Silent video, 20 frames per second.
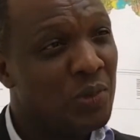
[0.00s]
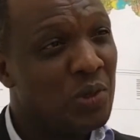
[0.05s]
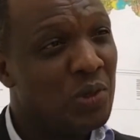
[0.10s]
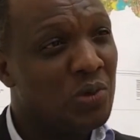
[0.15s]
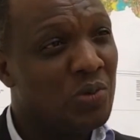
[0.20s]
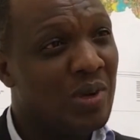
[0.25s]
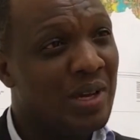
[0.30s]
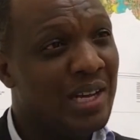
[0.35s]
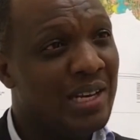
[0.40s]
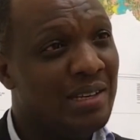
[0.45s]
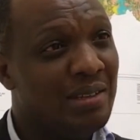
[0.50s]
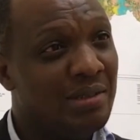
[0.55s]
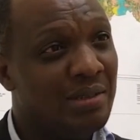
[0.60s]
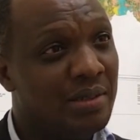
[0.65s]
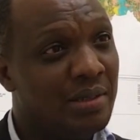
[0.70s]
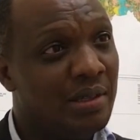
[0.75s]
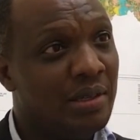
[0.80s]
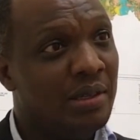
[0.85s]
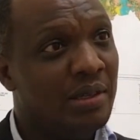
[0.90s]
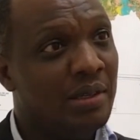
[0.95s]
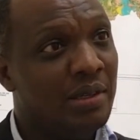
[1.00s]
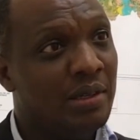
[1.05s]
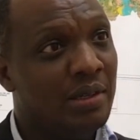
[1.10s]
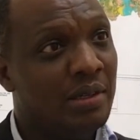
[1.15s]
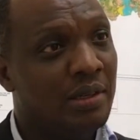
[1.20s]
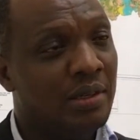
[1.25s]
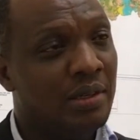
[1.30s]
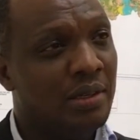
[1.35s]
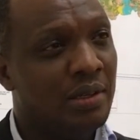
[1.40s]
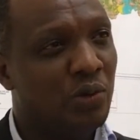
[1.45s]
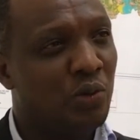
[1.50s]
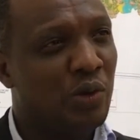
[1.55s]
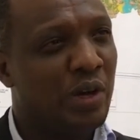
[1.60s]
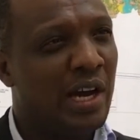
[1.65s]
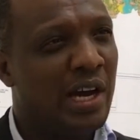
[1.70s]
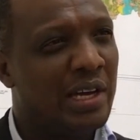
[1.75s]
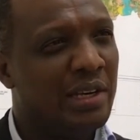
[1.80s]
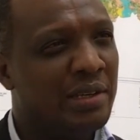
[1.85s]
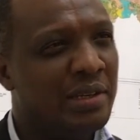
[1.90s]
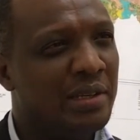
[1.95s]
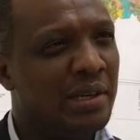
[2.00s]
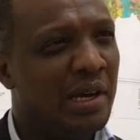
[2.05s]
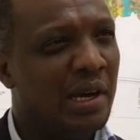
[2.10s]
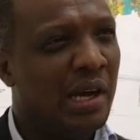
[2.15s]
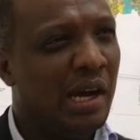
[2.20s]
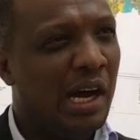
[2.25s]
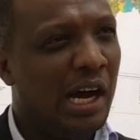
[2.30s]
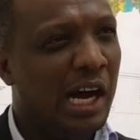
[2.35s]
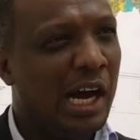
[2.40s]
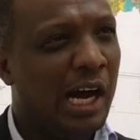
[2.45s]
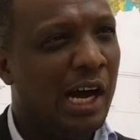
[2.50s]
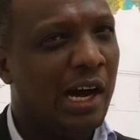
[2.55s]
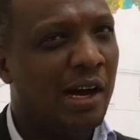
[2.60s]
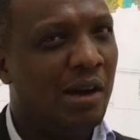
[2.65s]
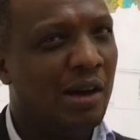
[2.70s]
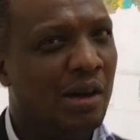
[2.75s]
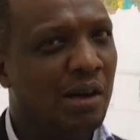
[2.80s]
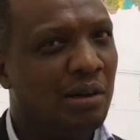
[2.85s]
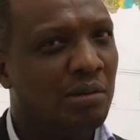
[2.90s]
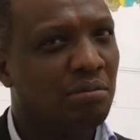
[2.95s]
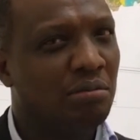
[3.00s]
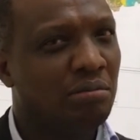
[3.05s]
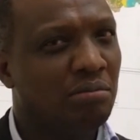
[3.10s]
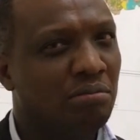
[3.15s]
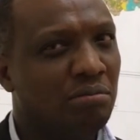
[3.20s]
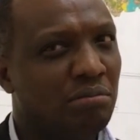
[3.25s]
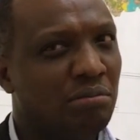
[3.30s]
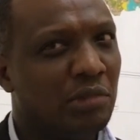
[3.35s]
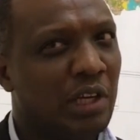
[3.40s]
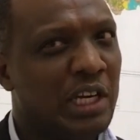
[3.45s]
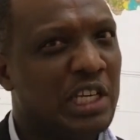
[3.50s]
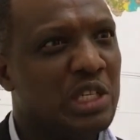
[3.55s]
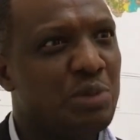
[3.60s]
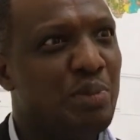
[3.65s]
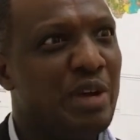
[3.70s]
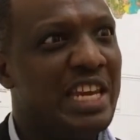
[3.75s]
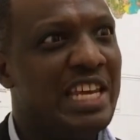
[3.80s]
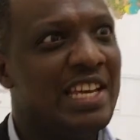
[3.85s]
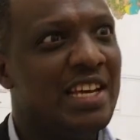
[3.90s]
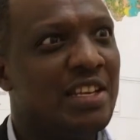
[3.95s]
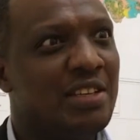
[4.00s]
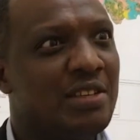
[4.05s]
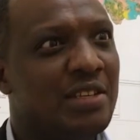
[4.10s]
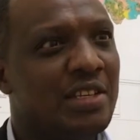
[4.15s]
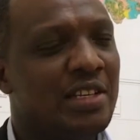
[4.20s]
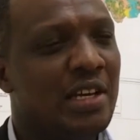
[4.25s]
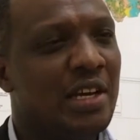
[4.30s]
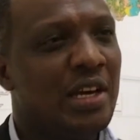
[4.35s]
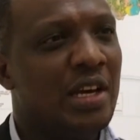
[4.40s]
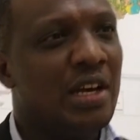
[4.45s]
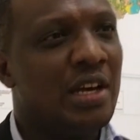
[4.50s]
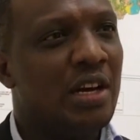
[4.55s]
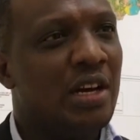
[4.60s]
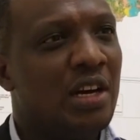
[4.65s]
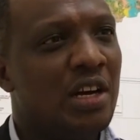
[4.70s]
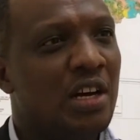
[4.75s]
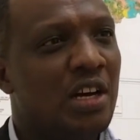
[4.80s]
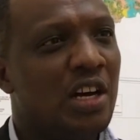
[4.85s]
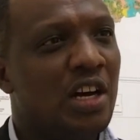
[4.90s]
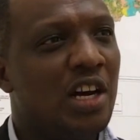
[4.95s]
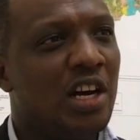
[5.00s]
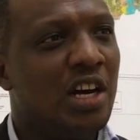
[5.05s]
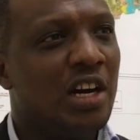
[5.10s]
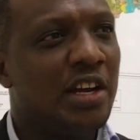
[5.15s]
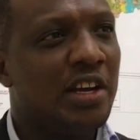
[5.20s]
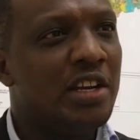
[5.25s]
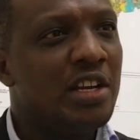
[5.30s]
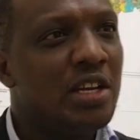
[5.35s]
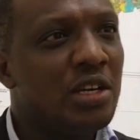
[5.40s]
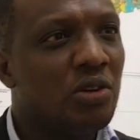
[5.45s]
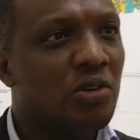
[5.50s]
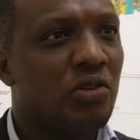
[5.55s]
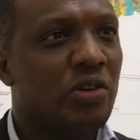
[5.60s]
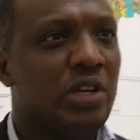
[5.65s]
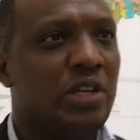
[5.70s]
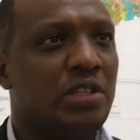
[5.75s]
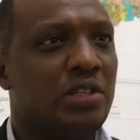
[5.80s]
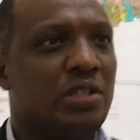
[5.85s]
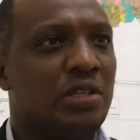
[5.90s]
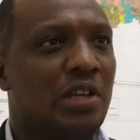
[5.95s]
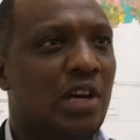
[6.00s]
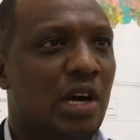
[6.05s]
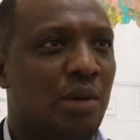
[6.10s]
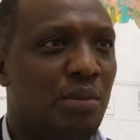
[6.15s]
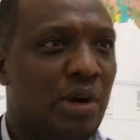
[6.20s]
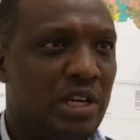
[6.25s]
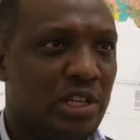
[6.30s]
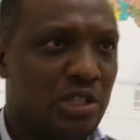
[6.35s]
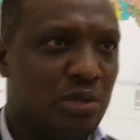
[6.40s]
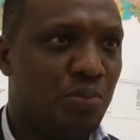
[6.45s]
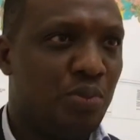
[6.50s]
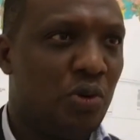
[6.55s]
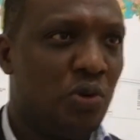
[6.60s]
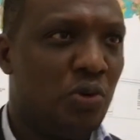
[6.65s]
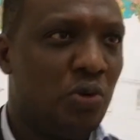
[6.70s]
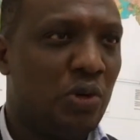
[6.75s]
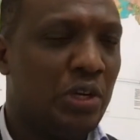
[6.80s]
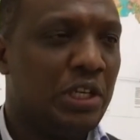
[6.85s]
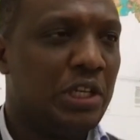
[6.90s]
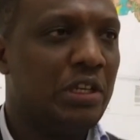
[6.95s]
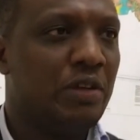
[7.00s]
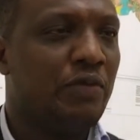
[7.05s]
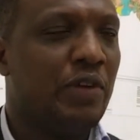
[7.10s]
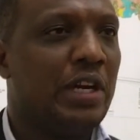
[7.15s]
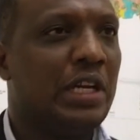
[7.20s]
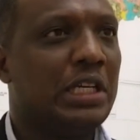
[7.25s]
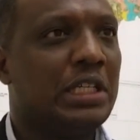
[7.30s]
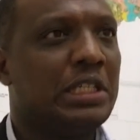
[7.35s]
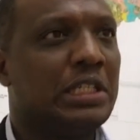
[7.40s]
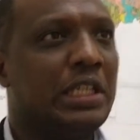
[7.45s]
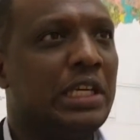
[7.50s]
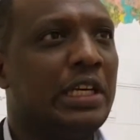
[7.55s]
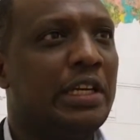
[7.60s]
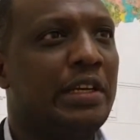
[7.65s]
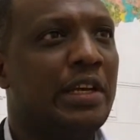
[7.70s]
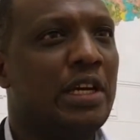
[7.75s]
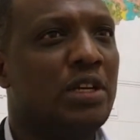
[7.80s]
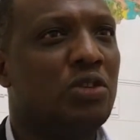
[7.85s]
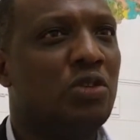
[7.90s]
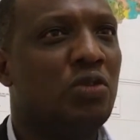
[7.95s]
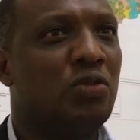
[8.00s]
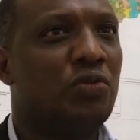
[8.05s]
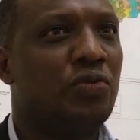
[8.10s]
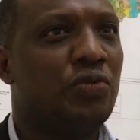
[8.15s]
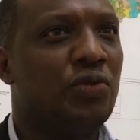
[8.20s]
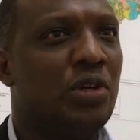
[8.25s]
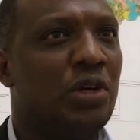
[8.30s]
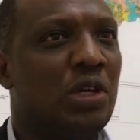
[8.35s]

So we had experienced an increase in urban sprawl in different areas of